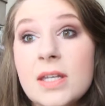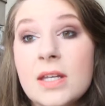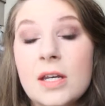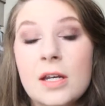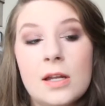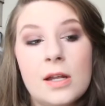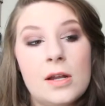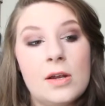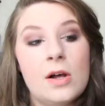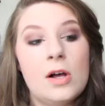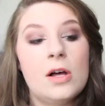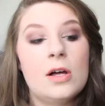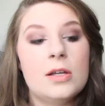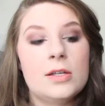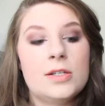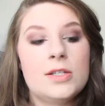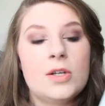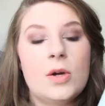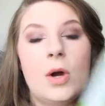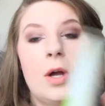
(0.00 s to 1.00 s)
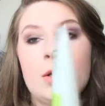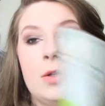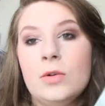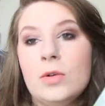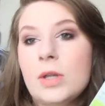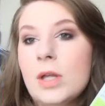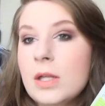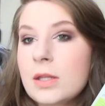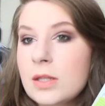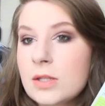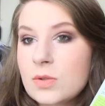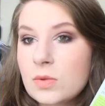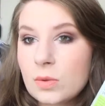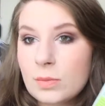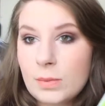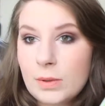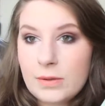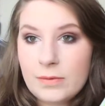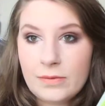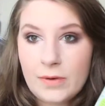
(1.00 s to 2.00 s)
in it at all, so I knew that this
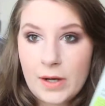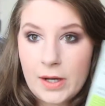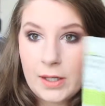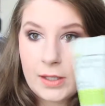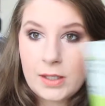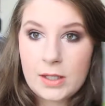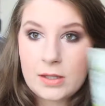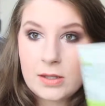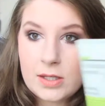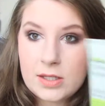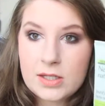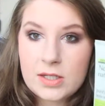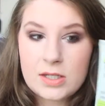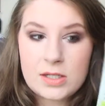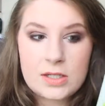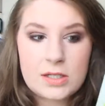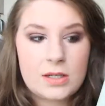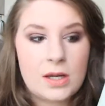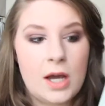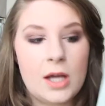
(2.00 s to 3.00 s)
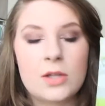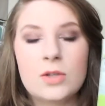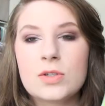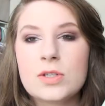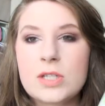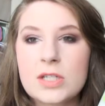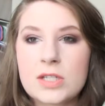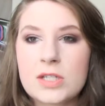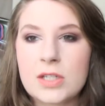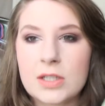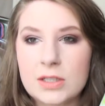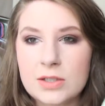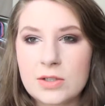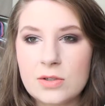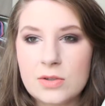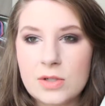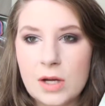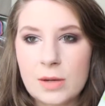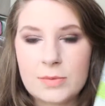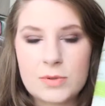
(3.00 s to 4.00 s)
would be fine. And this is, I use this like
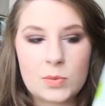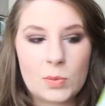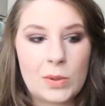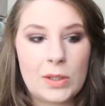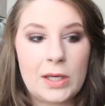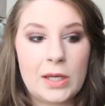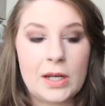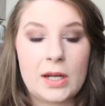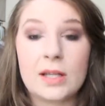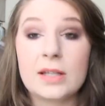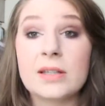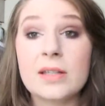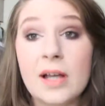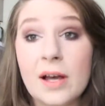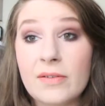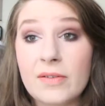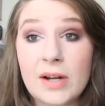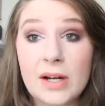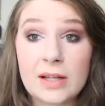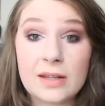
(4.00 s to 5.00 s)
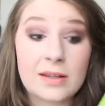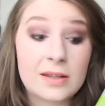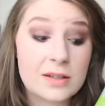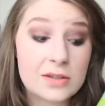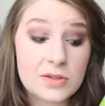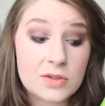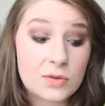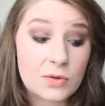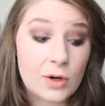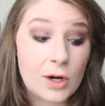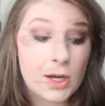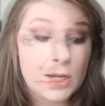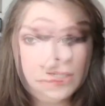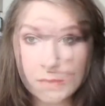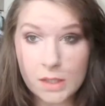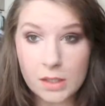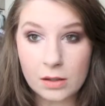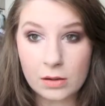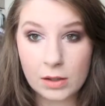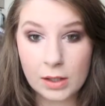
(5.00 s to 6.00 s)
2 times a week, and I love it. I think it's
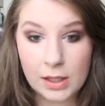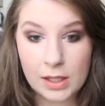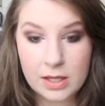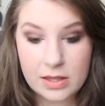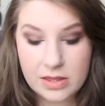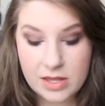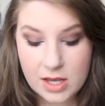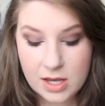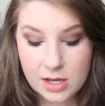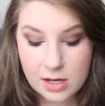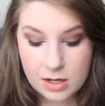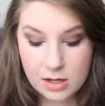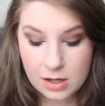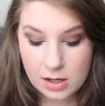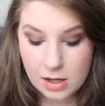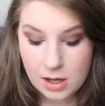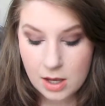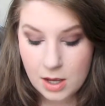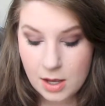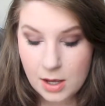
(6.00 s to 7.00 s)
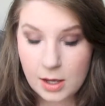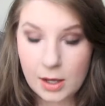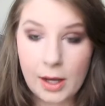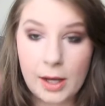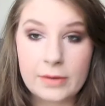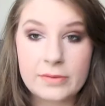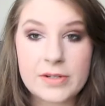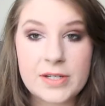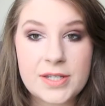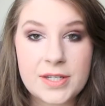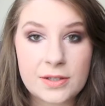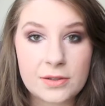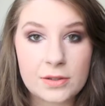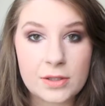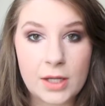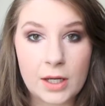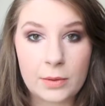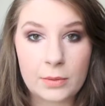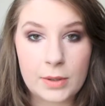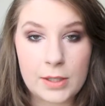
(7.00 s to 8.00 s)
great. Alright, and then every single
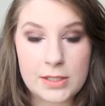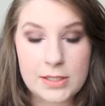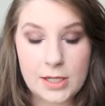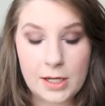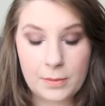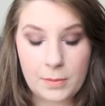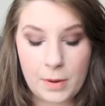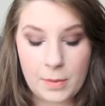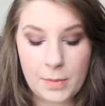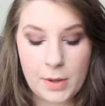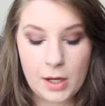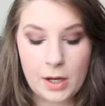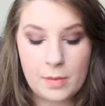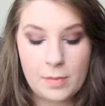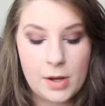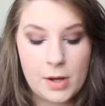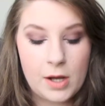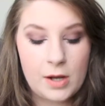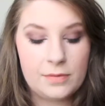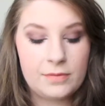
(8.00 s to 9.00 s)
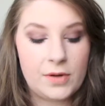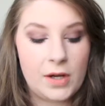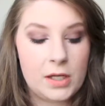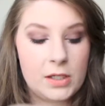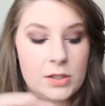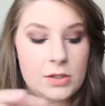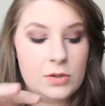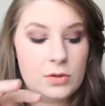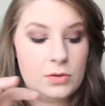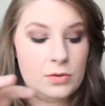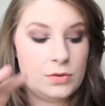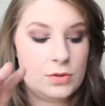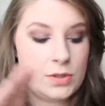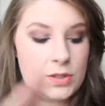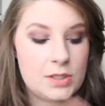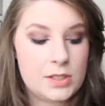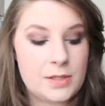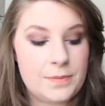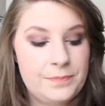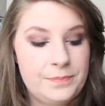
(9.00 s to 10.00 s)
night when I take my makeup off, I use